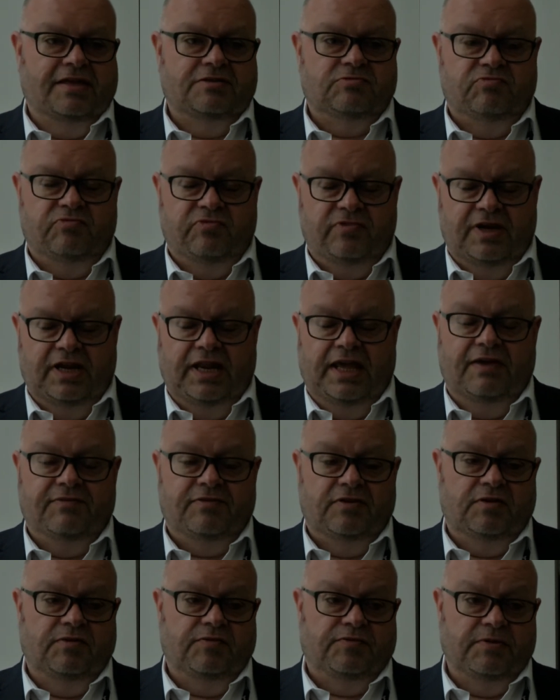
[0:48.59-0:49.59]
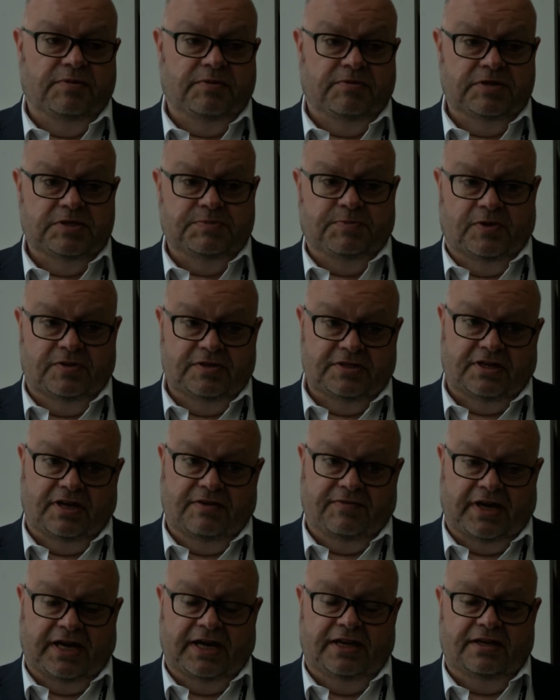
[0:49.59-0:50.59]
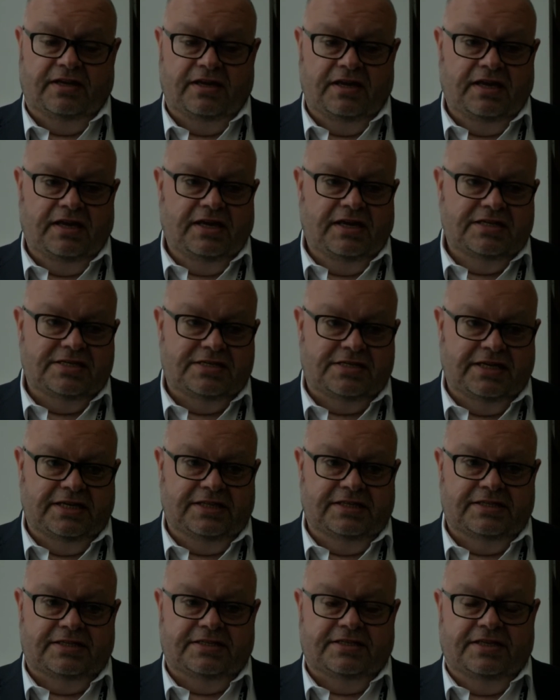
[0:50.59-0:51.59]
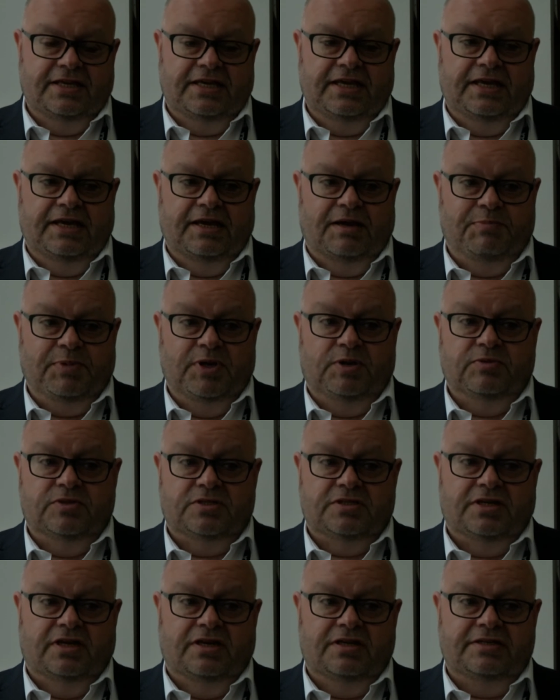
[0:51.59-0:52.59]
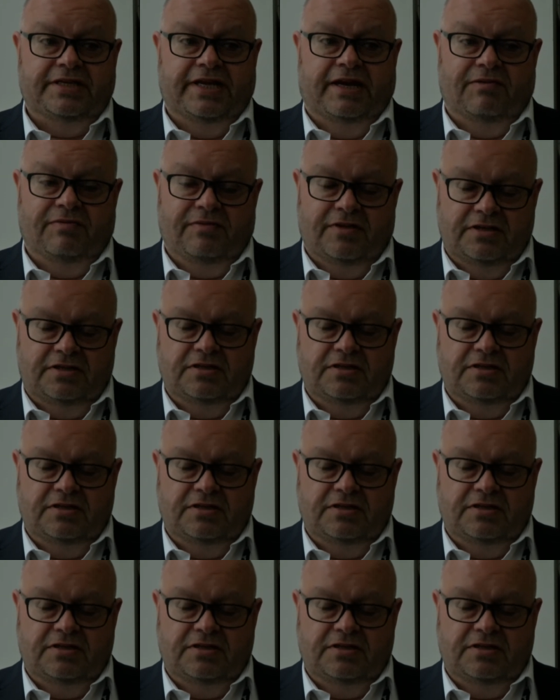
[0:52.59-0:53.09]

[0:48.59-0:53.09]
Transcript: That's really evident from the response I've had since the uh, bid was turned down.